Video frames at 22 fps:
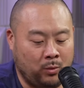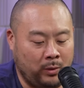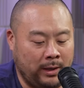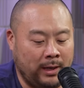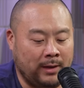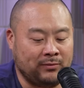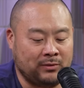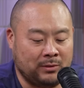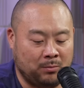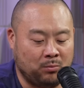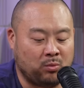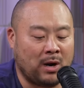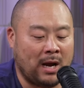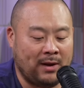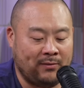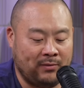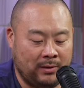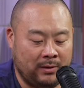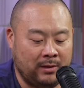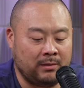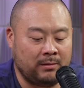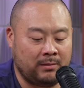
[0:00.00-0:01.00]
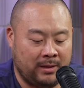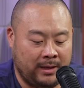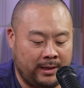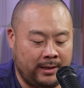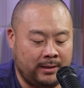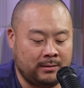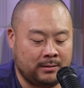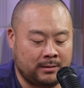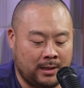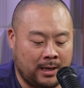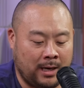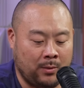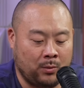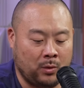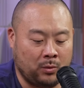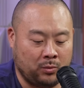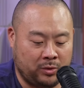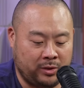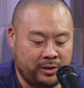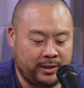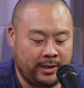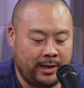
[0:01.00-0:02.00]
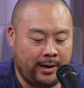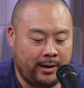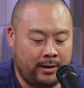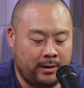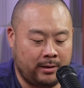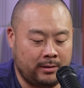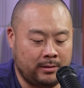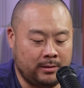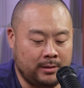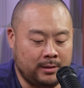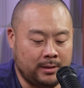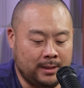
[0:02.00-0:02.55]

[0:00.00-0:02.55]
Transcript: have some private things that I won't share,